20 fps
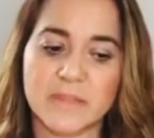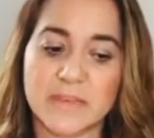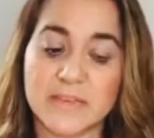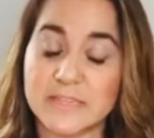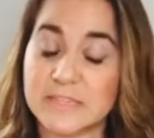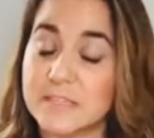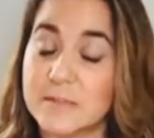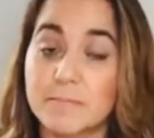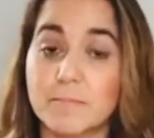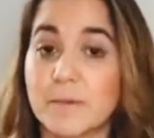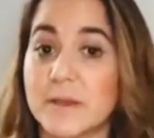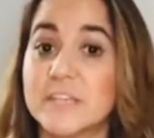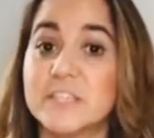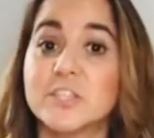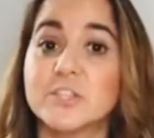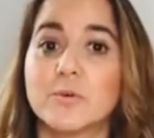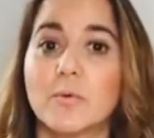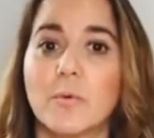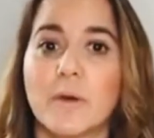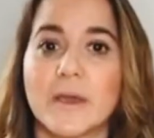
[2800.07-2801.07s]
is the
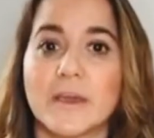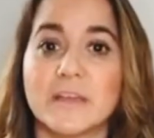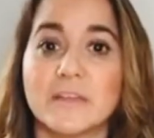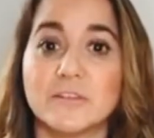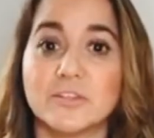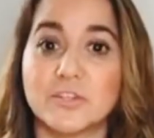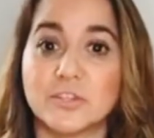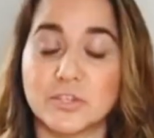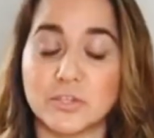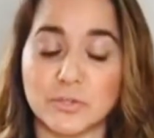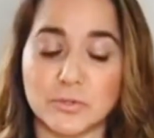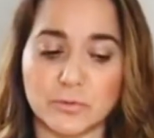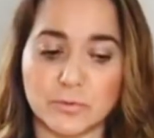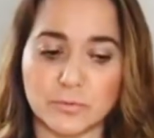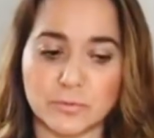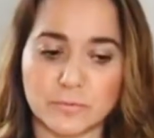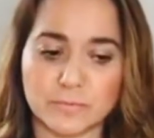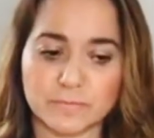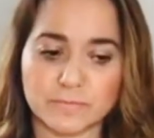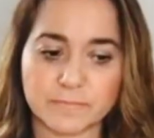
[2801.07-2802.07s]
best way
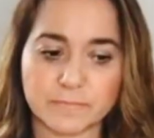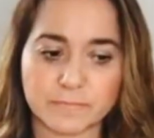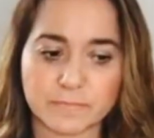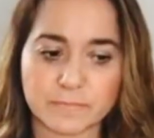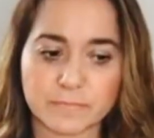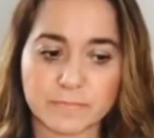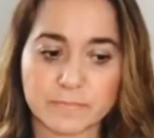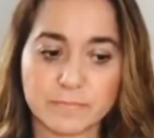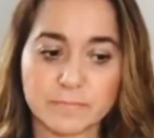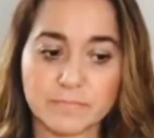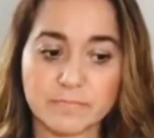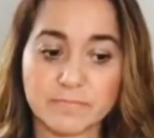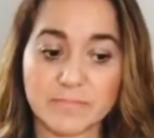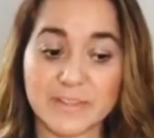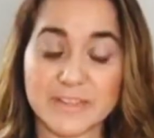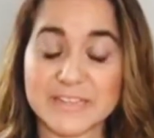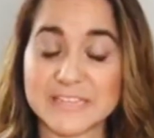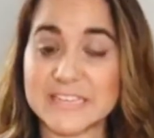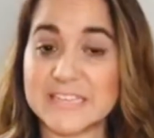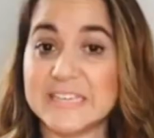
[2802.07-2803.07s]
to
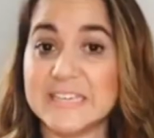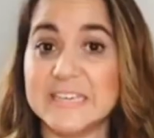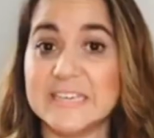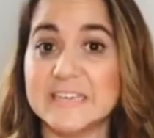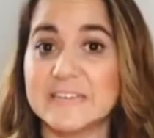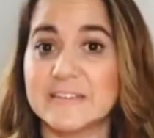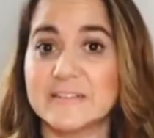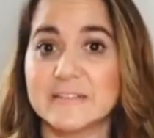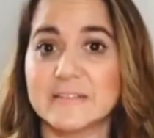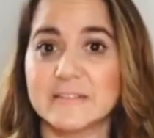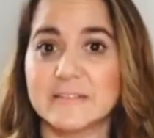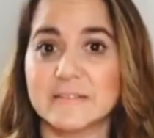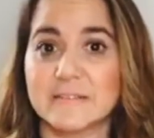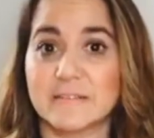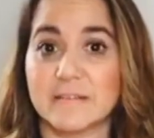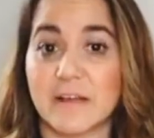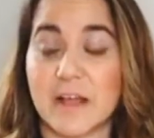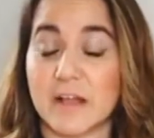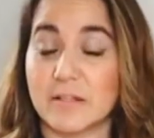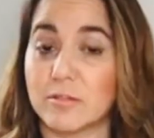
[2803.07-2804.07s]
kill
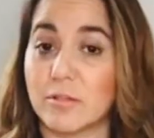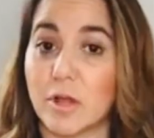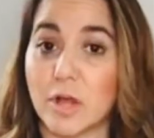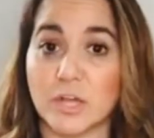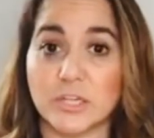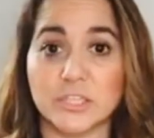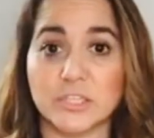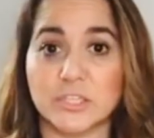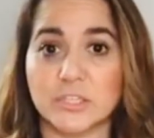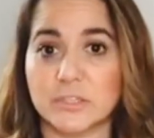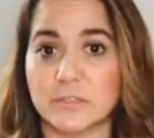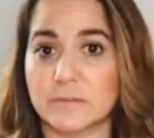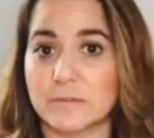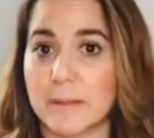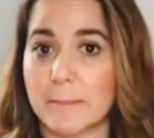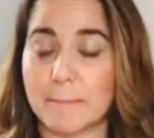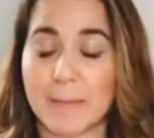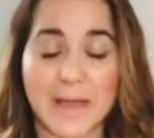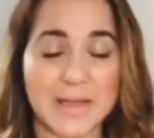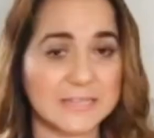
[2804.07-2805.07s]
a loss, a
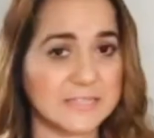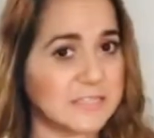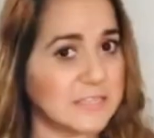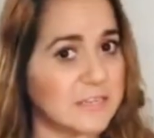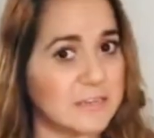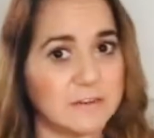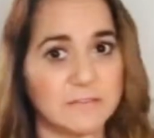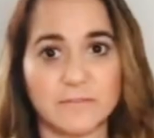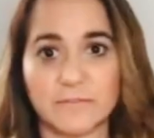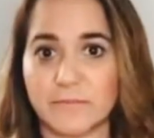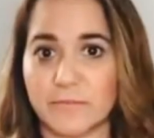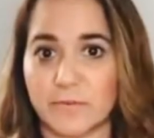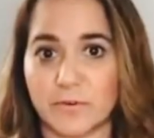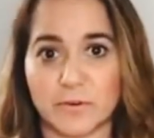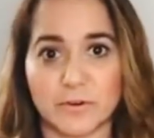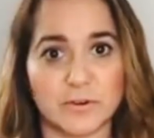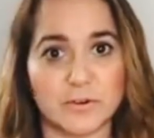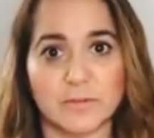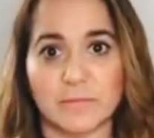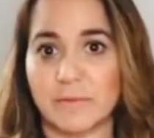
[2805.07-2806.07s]
passing
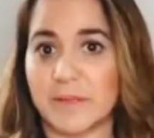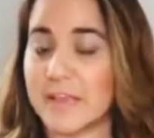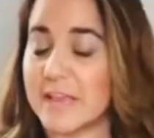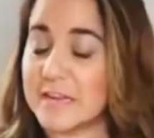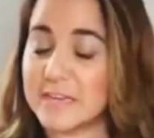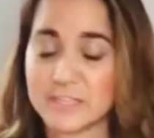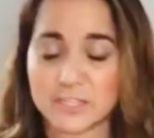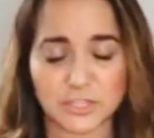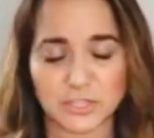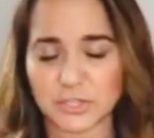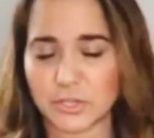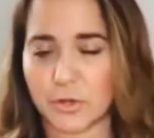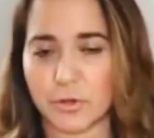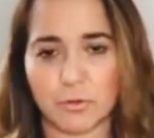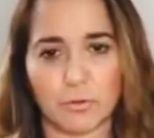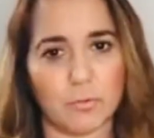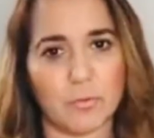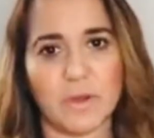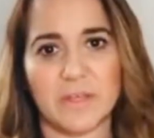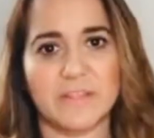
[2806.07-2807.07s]
for any
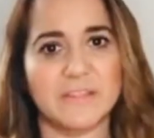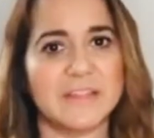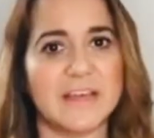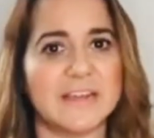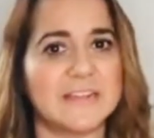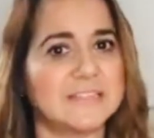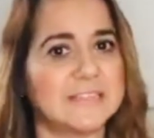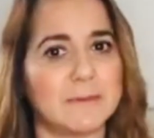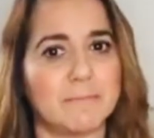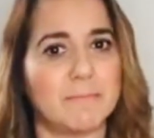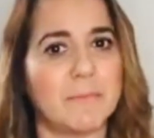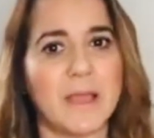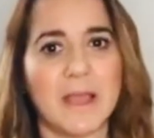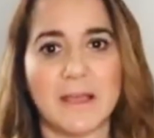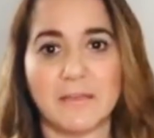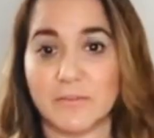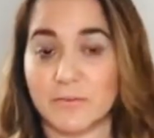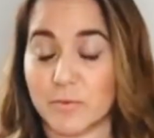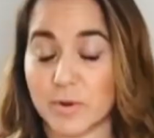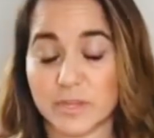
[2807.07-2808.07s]
soul, whether that is a
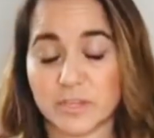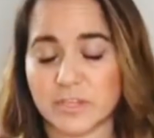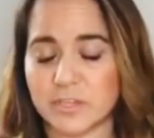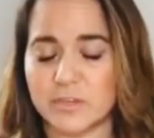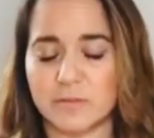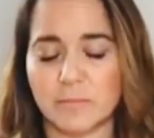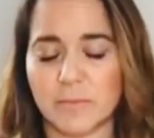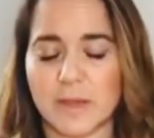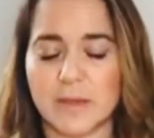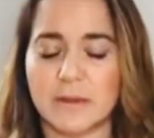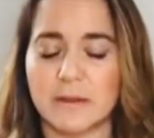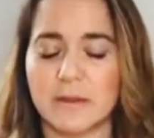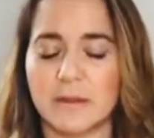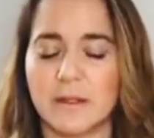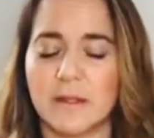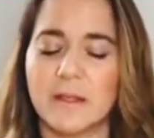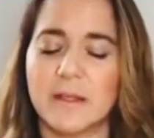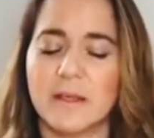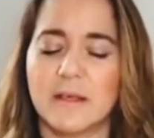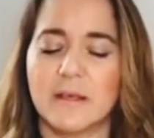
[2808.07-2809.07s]
pet or a human.
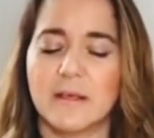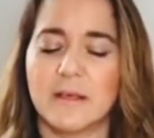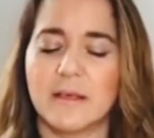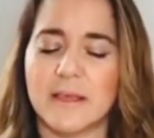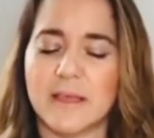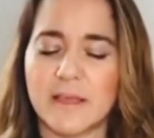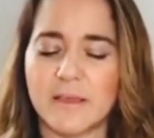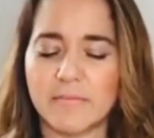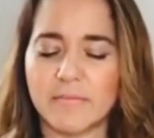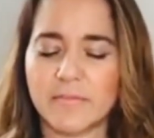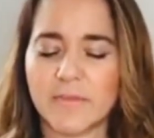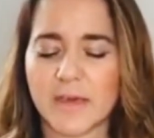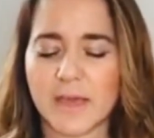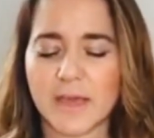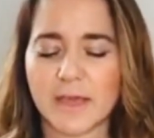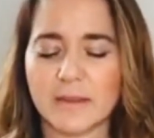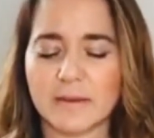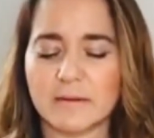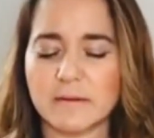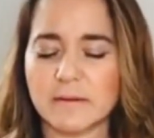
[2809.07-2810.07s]
And
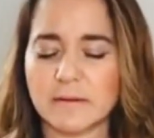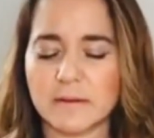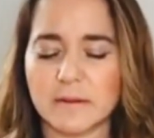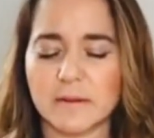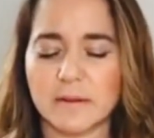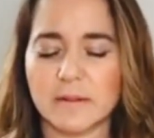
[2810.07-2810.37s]
then